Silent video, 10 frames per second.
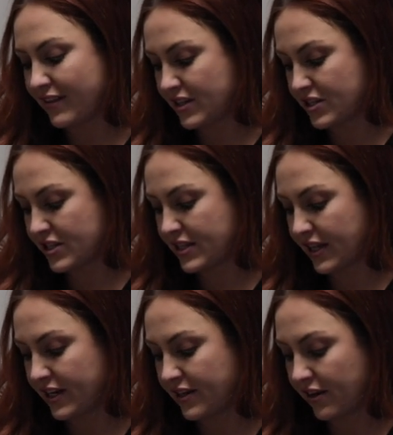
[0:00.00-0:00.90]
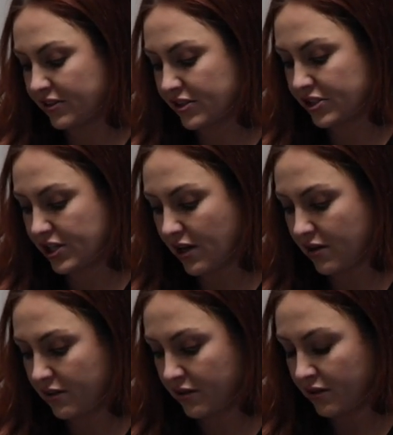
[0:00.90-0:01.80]
it's just a conductor
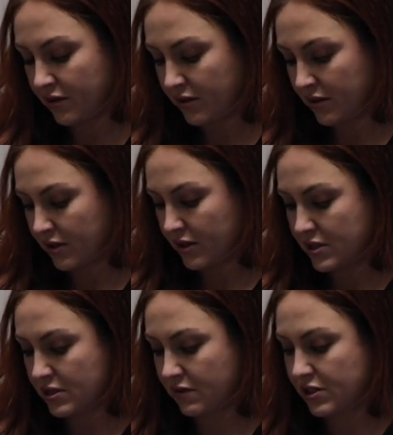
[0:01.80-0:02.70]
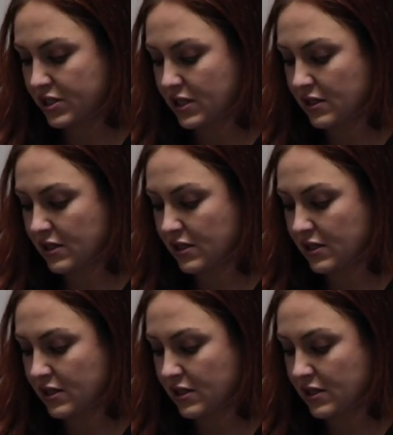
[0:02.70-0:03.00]
gel. So it just